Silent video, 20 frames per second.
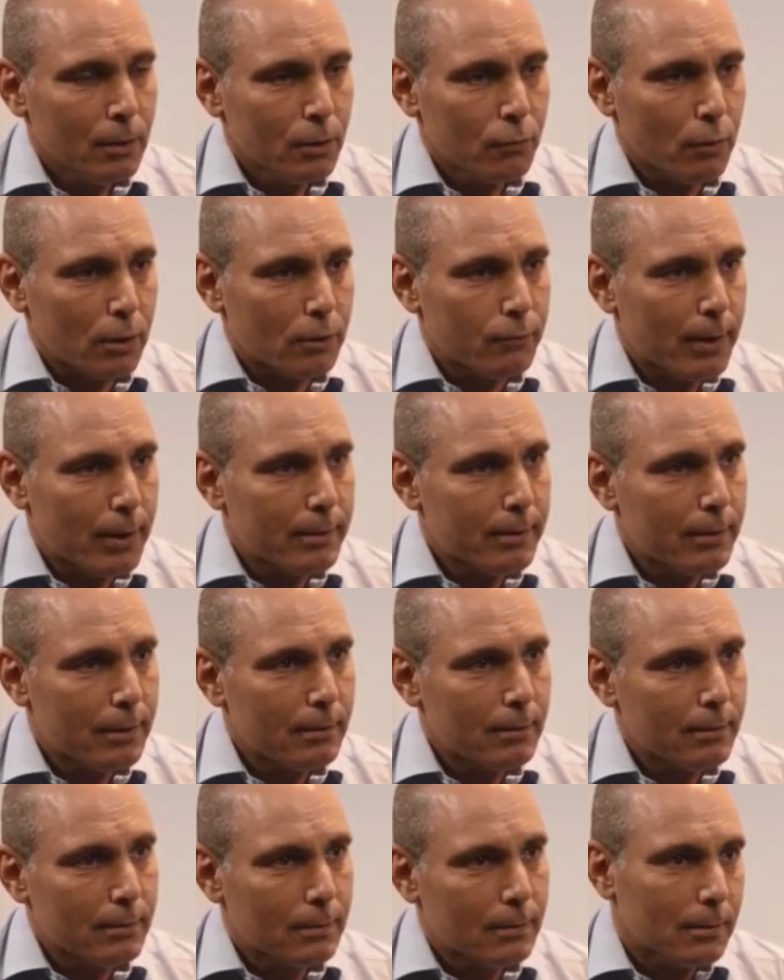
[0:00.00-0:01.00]
address
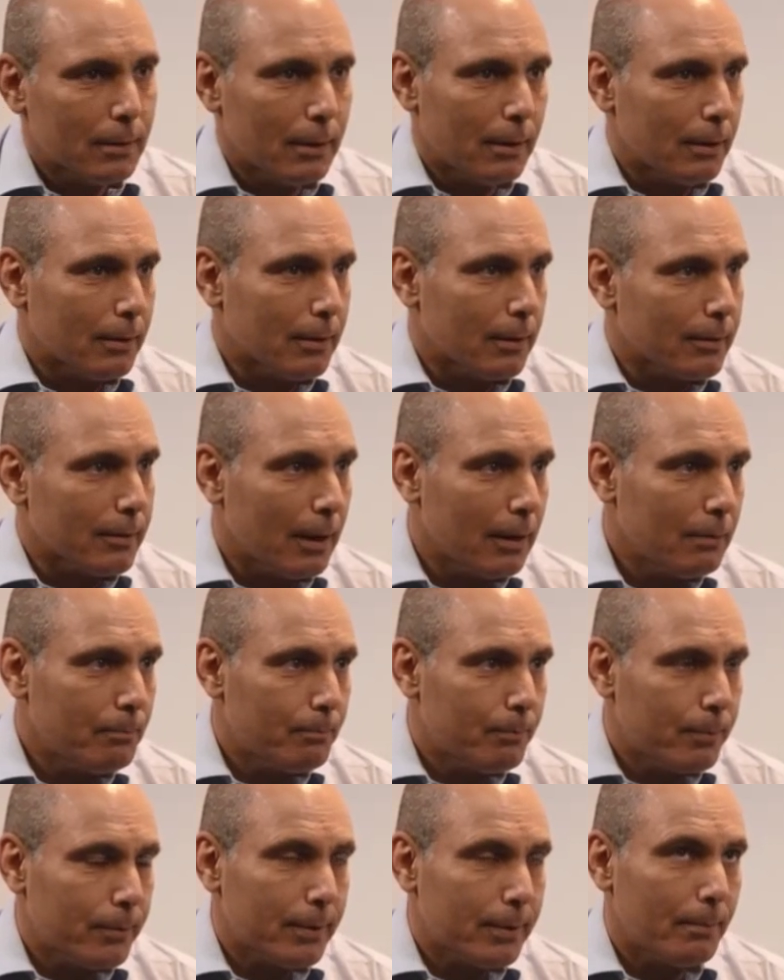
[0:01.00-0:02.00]
it, and at
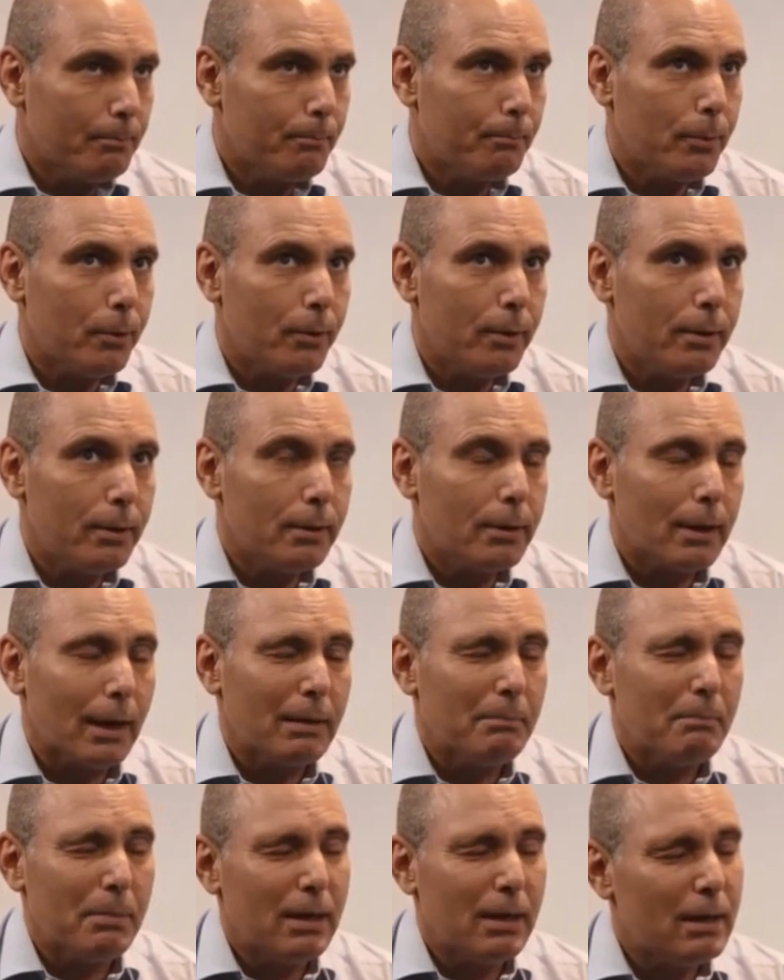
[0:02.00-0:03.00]
some point,
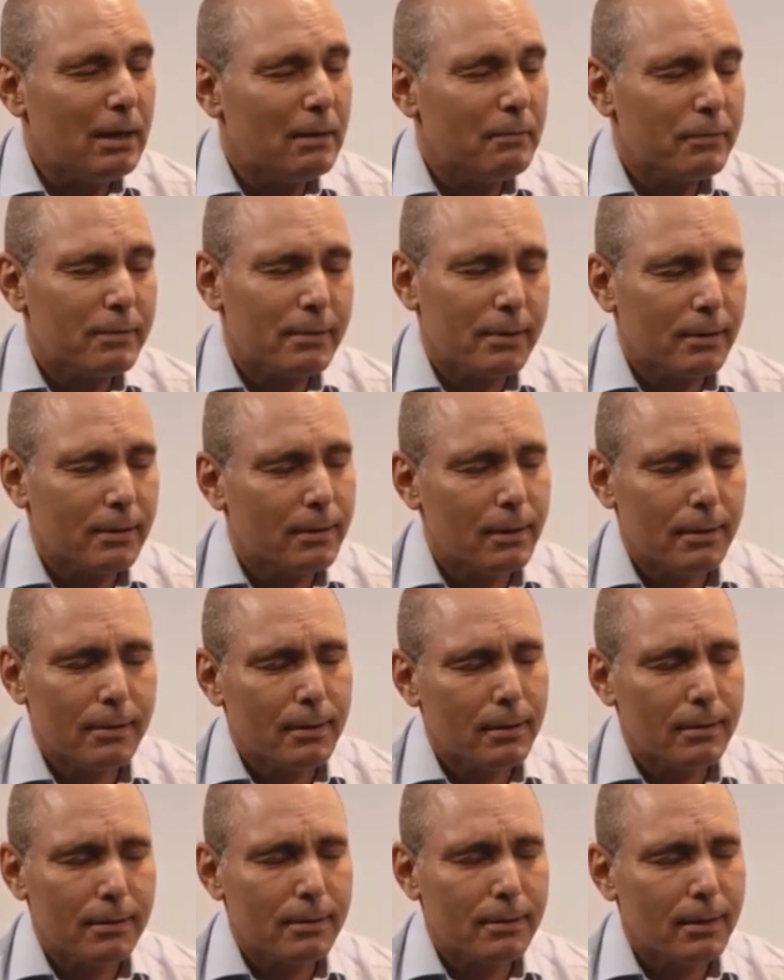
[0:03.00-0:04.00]
I believe
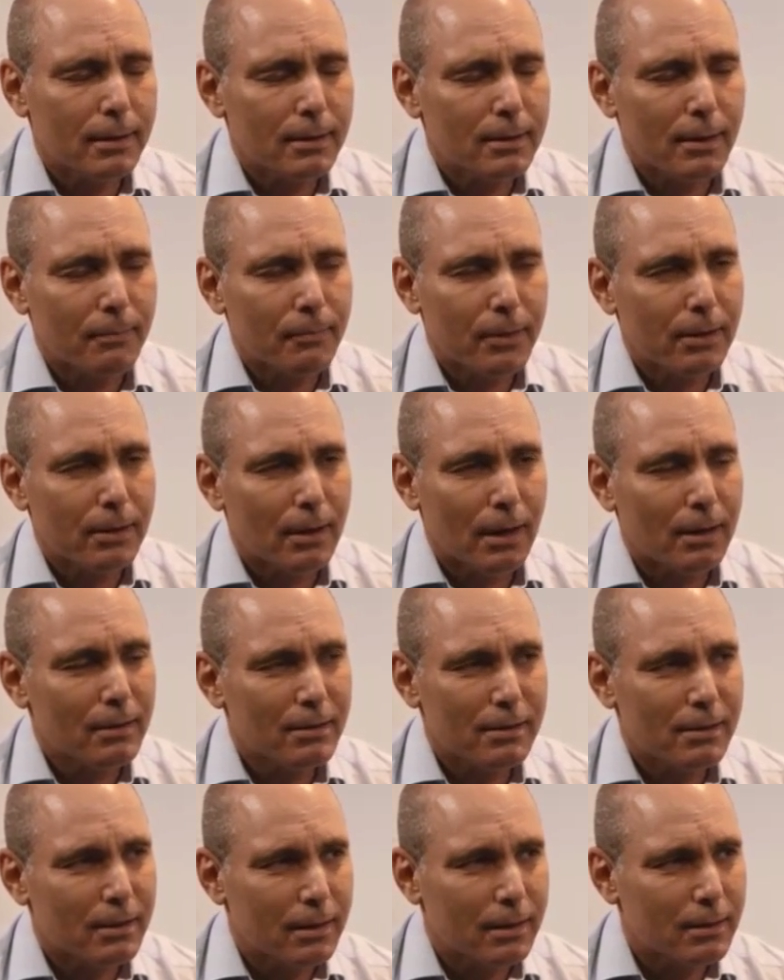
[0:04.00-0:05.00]
statistics say something like
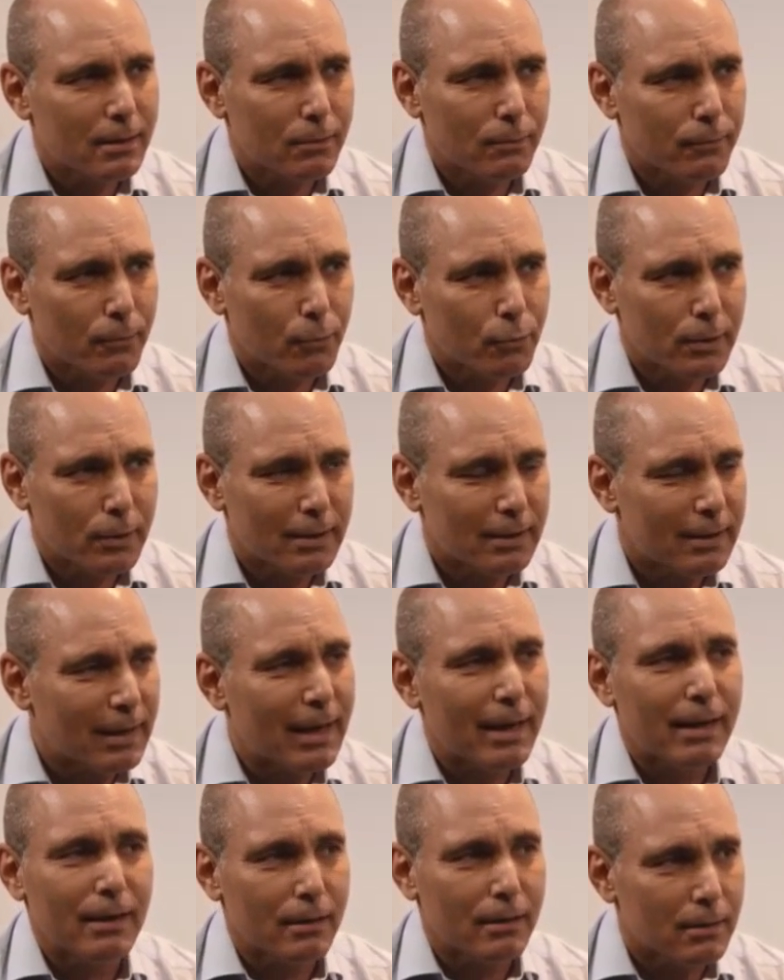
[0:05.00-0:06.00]
6 to 14
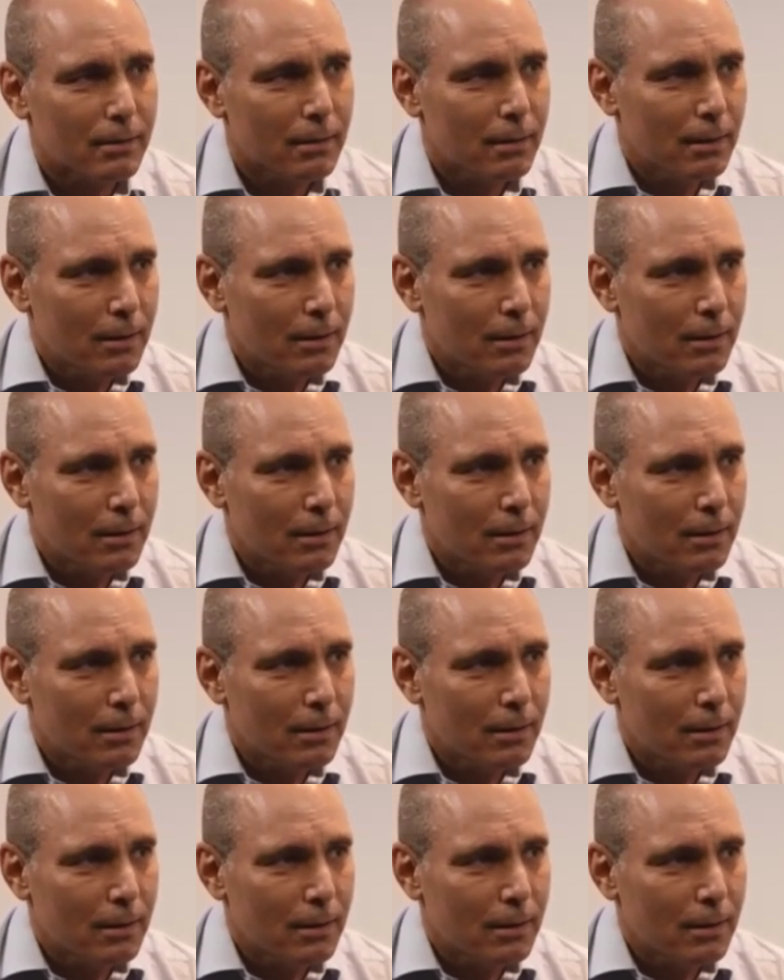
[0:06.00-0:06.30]
days,